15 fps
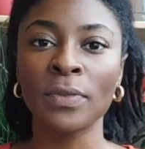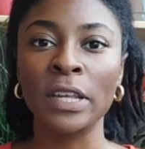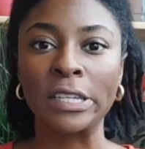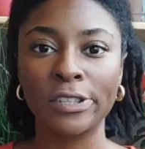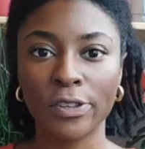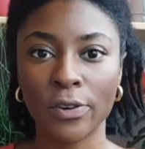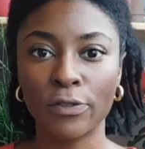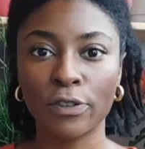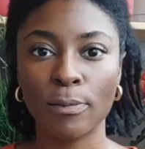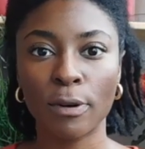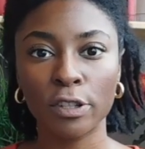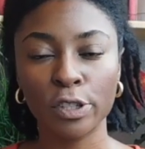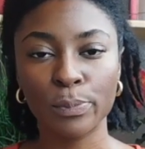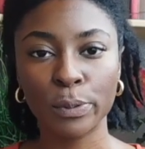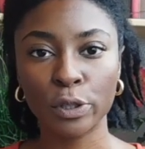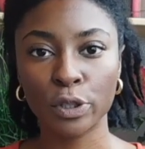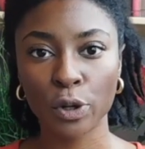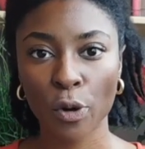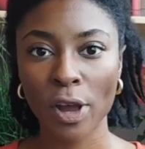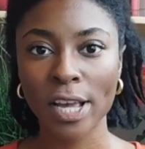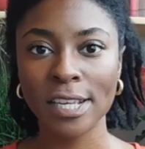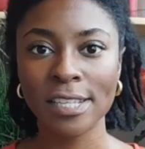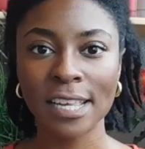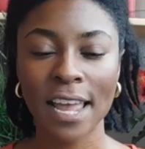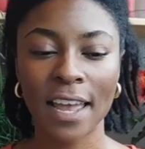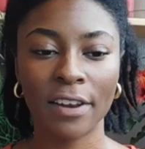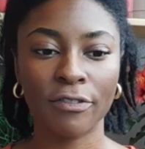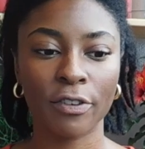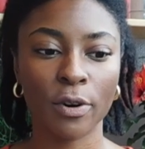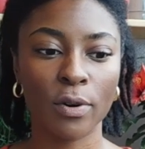So for multiple choice
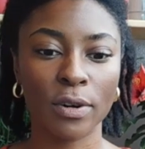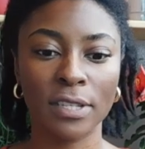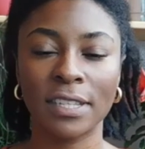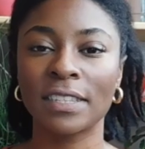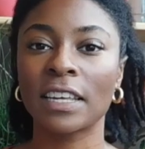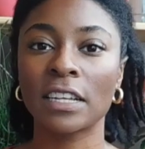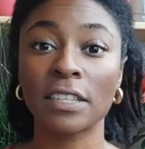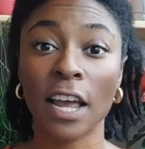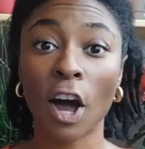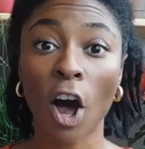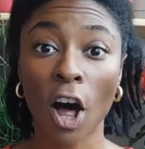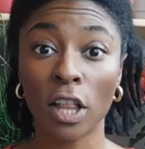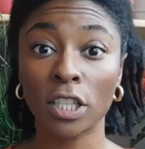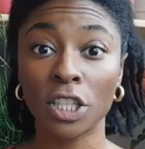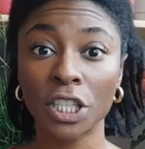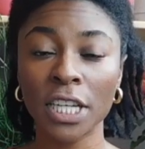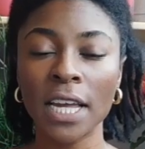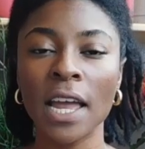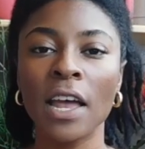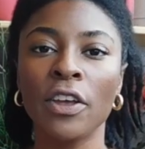and for courses like psychology,